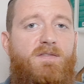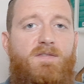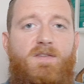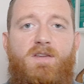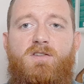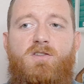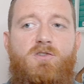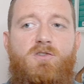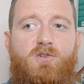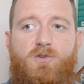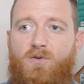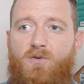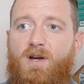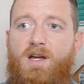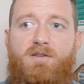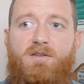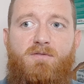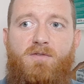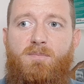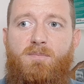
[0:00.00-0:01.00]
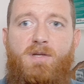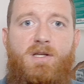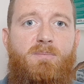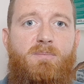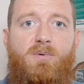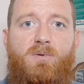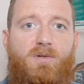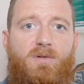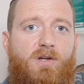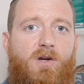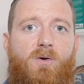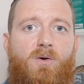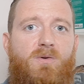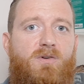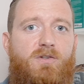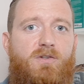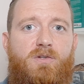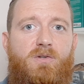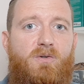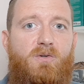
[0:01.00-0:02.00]
this is great for people to go
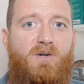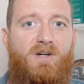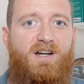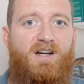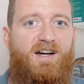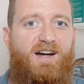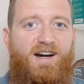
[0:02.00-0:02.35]
and do.